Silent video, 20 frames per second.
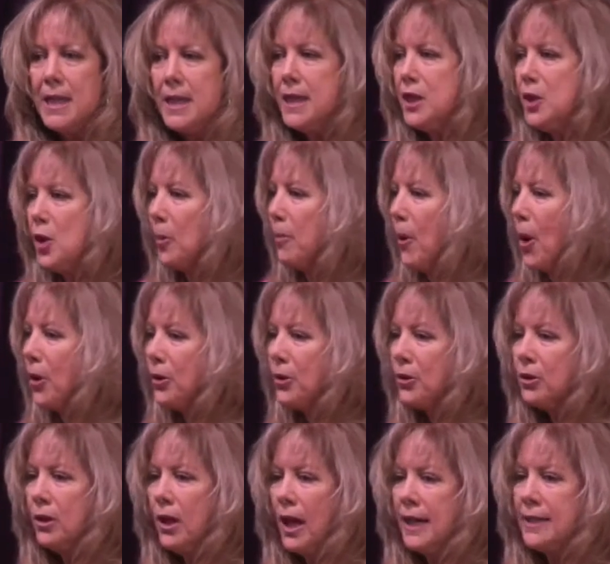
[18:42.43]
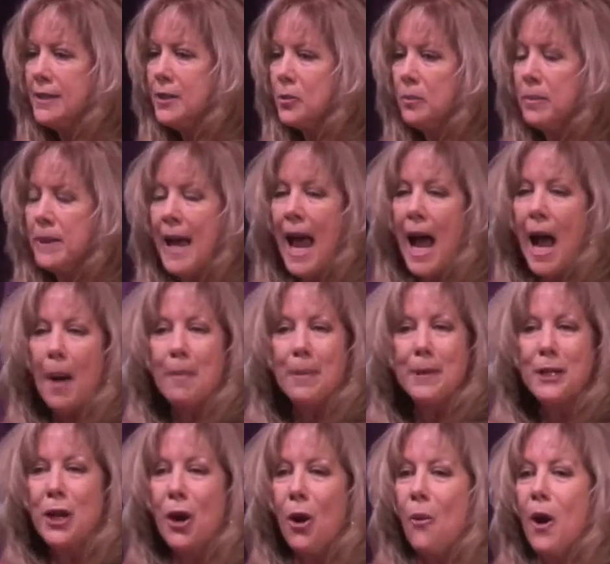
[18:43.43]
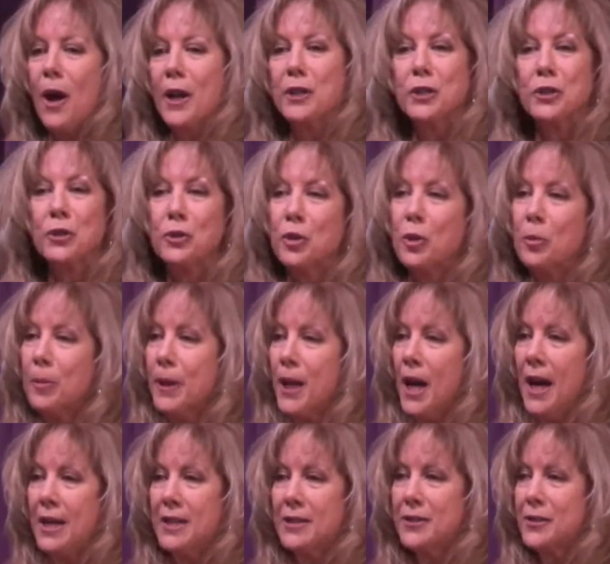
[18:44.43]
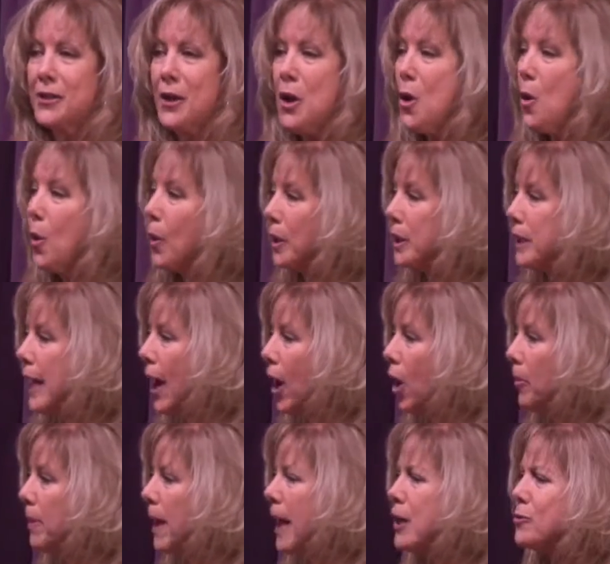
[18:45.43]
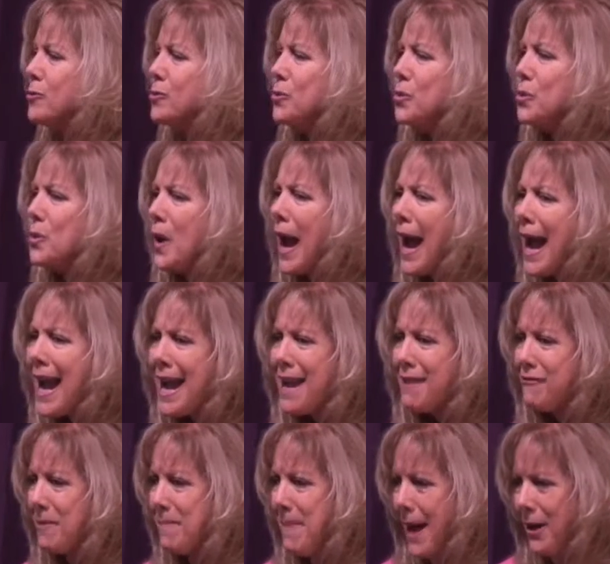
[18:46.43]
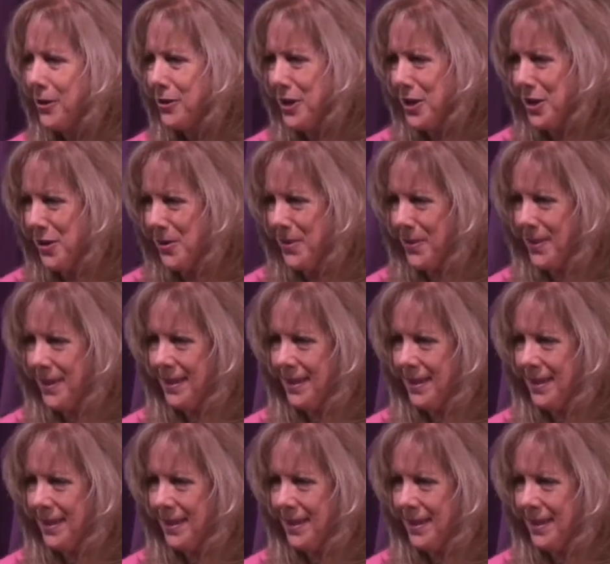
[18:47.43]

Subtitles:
Your barter clients will be happy to go on Google Plus or Yelp and rave about you.